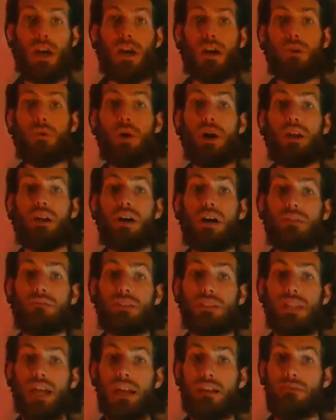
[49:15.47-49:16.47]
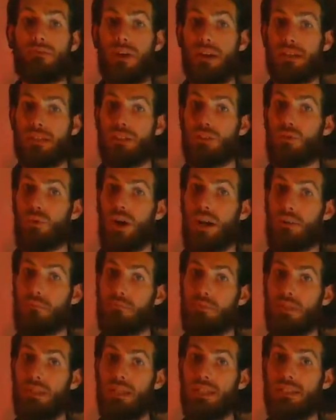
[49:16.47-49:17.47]
Quite often, that effect is quite
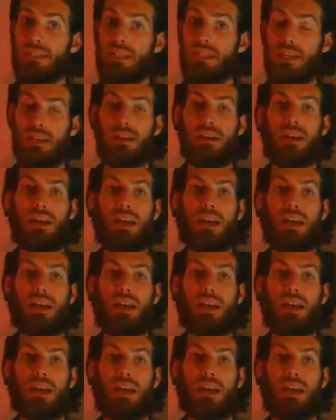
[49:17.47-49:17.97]
pleasing.